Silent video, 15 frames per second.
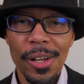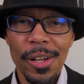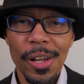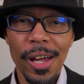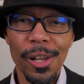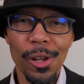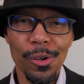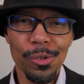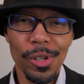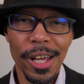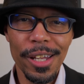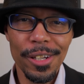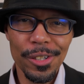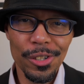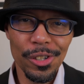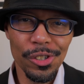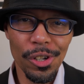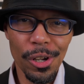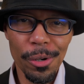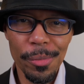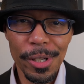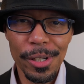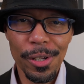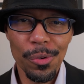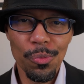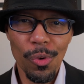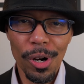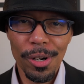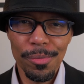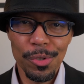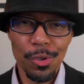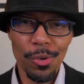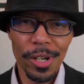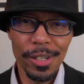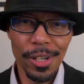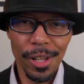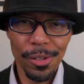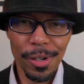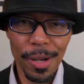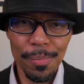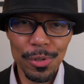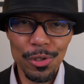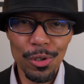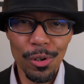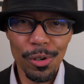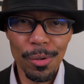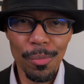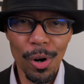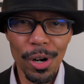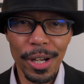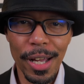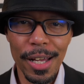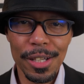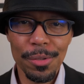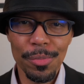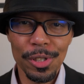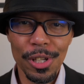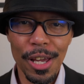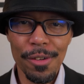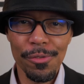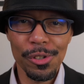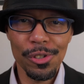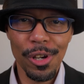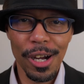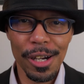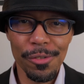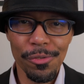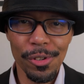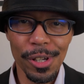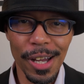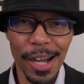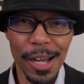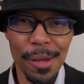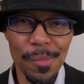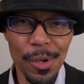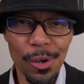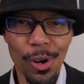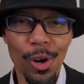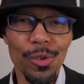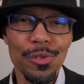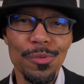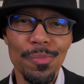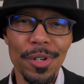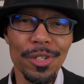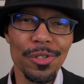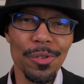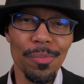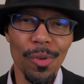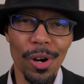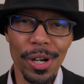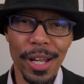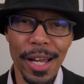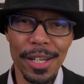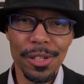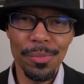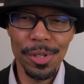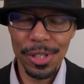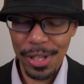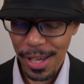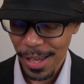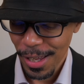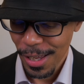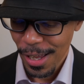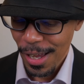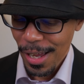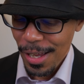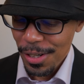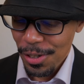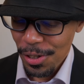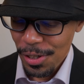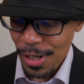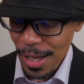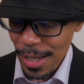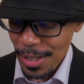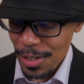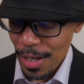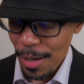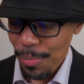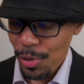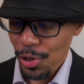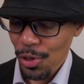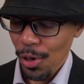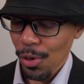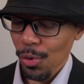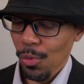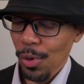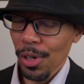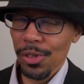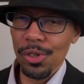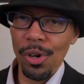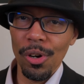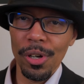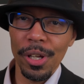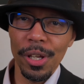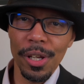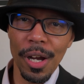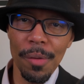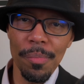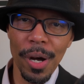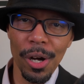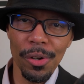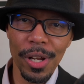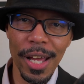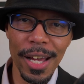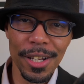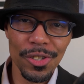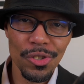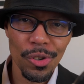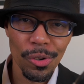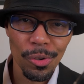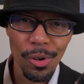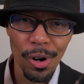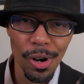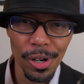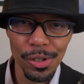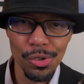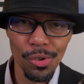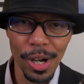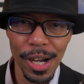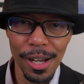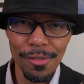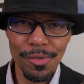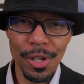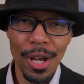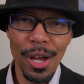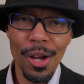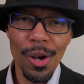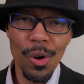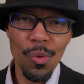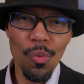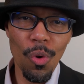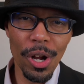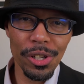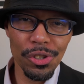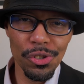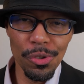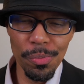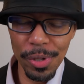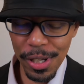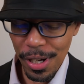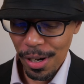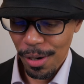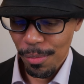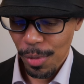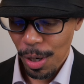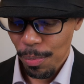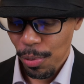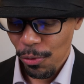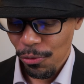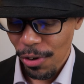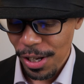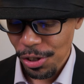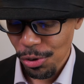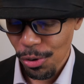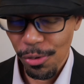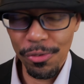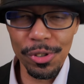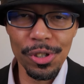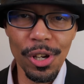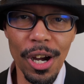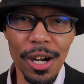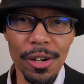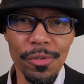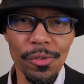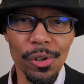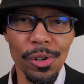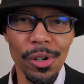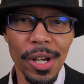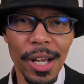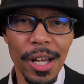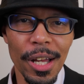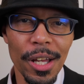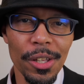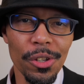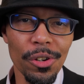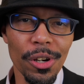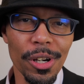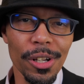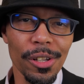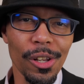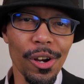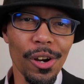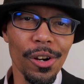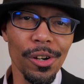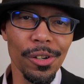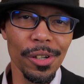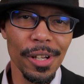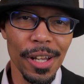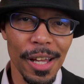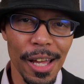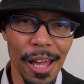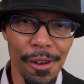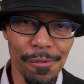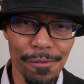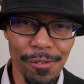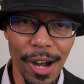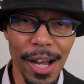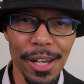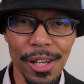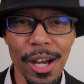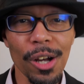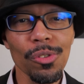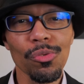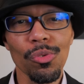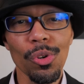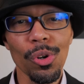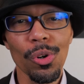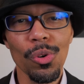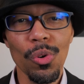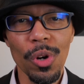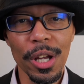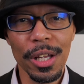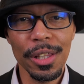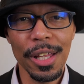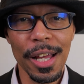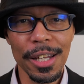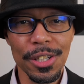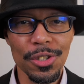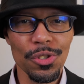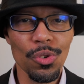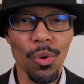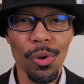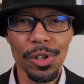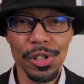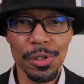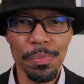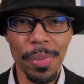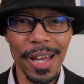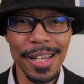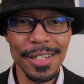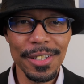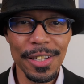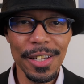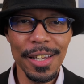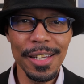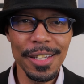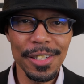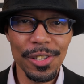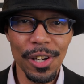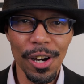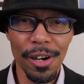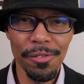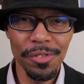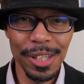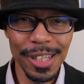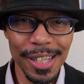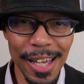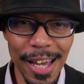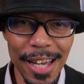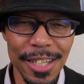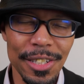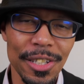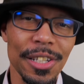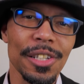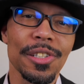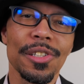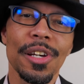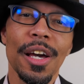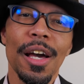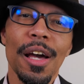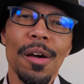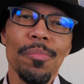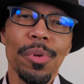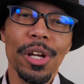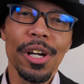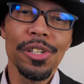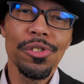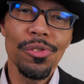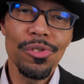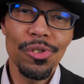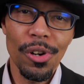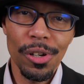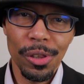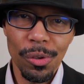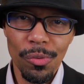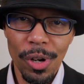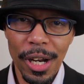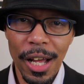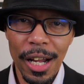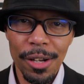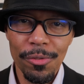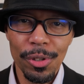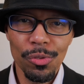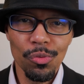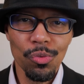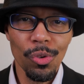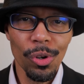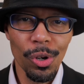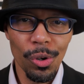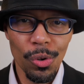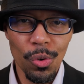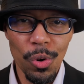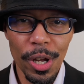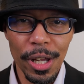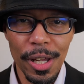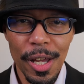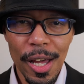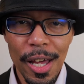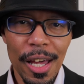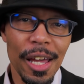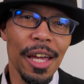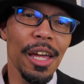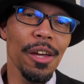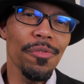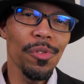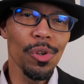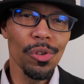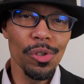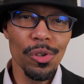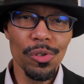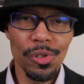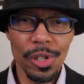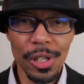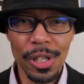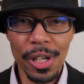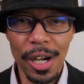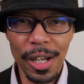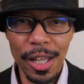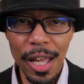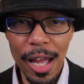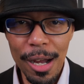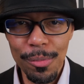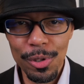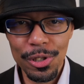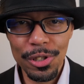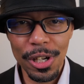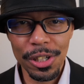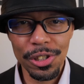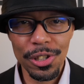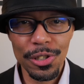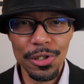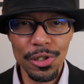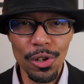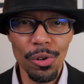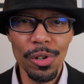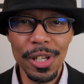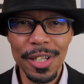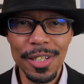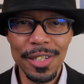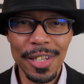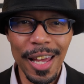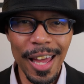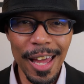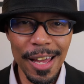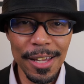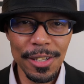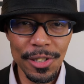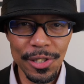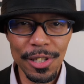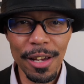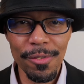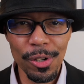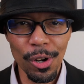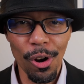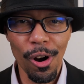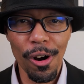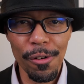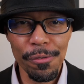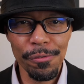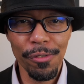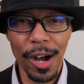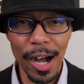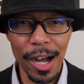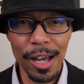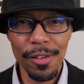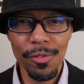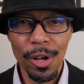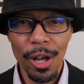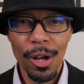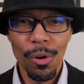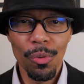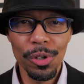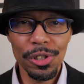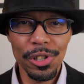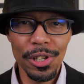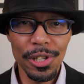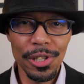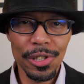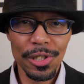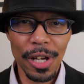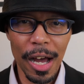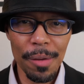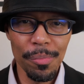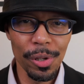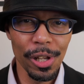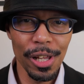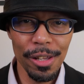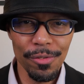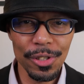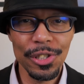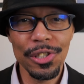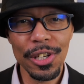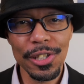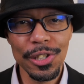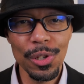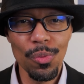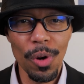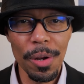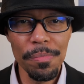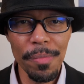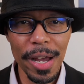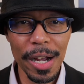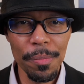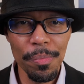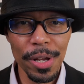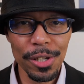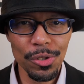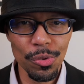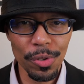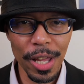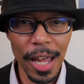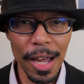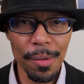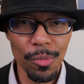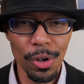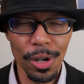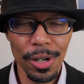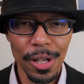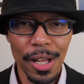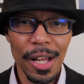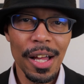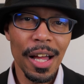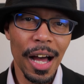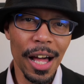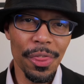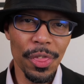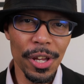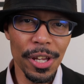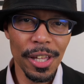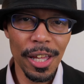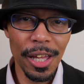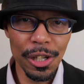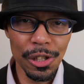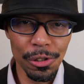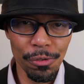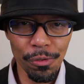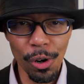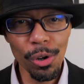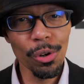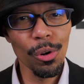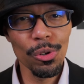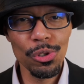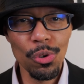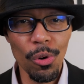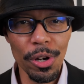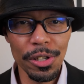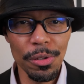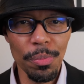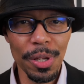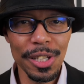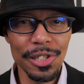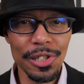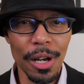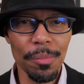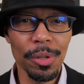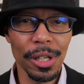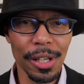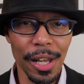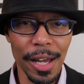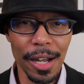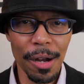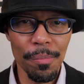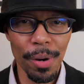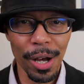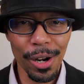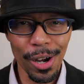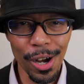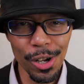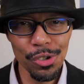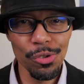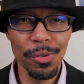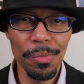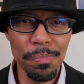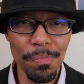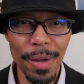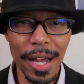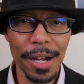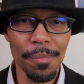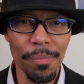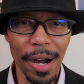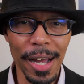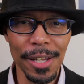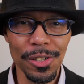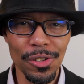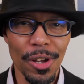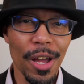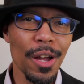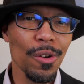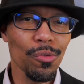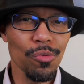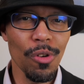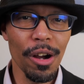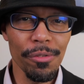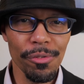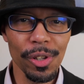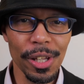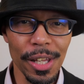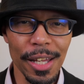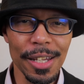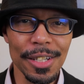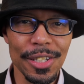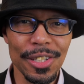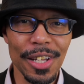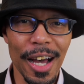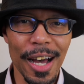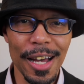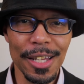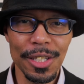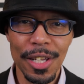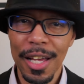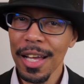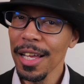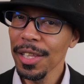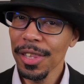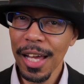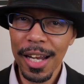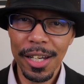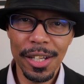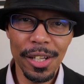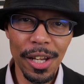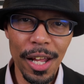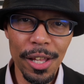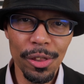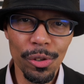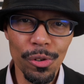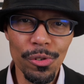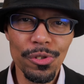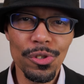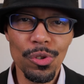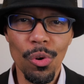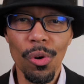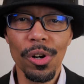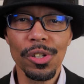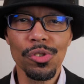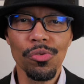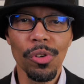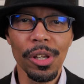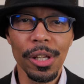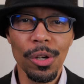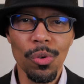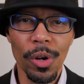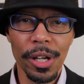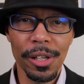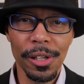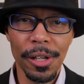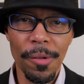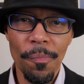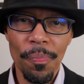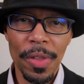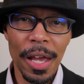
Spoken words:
Hello ladies and gentlemen, and welcome to another episode of Marc Antomattei Photography. I am your host, Mr. Marc Antomattei. Today's episode, we are talking about external hard drives. Once you become a professional photographer, you're going to learn and find out real quick that storage space is of the essence because you start to run out of it real quick. If you're using a camera such as Sony's A7R5, which is, I believe, a 61 megapixel camera, I think each photo is going to be something like about 100 megabytes roughly in size. That could eat through storage really quickly.